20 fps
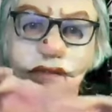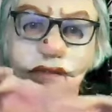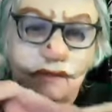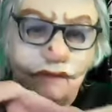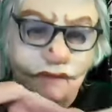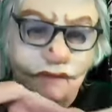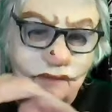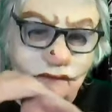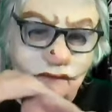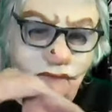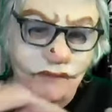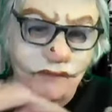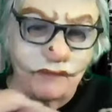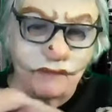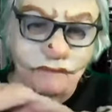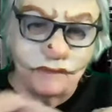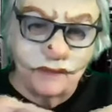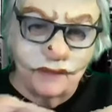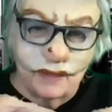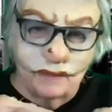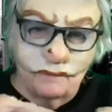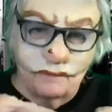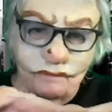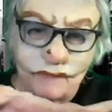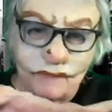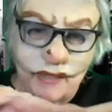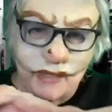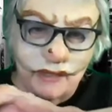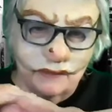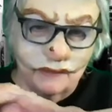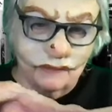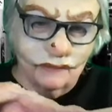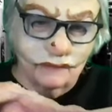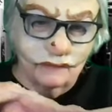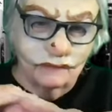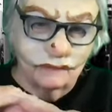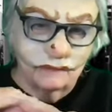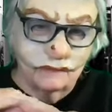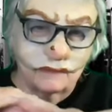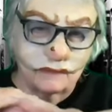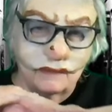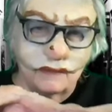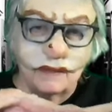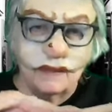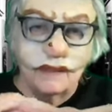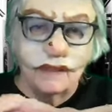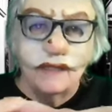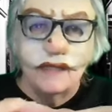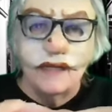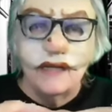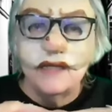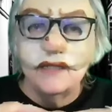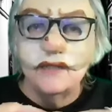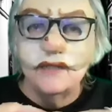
it's a very beat up mask. I